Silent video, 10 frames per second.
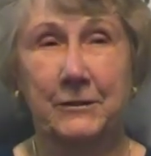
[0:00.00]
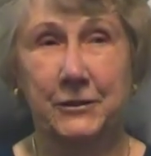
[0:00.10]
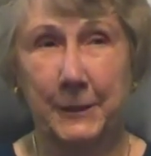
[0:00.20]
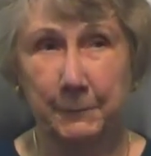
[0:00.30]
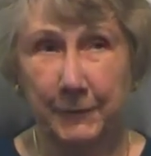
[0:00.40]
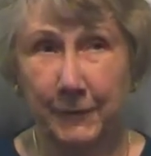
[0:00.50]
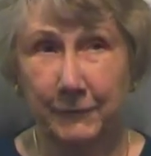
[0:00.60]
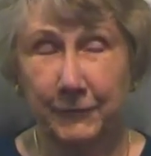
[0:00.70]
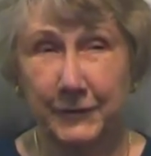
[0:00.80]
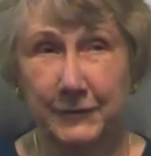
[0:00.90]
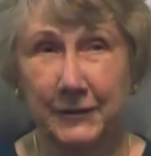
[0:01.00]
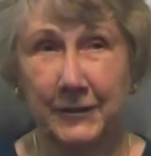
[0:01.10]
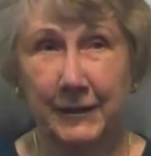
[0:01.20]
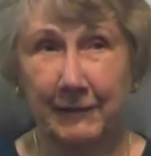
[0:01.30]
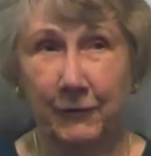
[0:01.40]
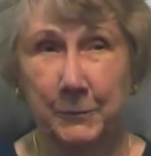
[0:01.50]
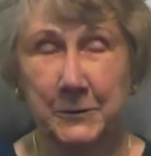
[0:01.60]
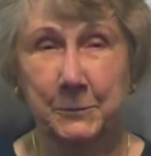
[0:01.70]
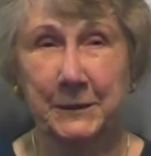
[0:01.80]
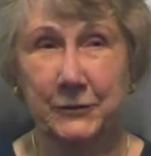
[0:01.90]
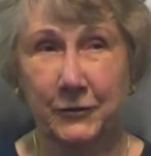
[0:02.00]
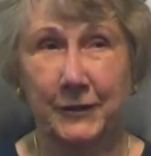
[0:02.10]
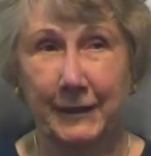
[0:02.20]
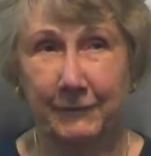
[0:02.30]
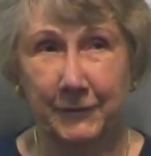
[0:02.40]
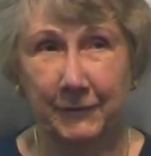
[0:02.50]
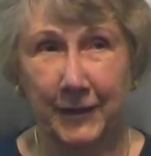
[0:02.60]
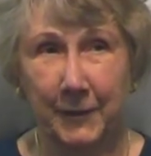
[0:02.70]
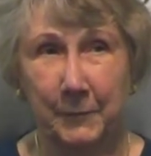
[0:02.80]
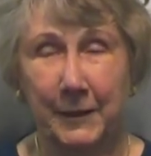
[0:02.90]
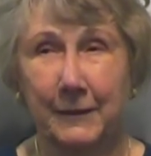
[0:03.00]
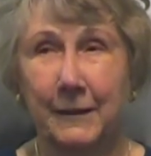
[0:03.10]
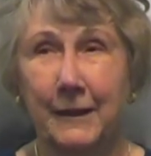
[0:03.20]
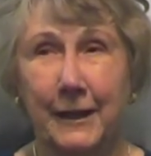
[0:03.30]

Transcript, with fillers: cheaper for the city to have open space, or to have development.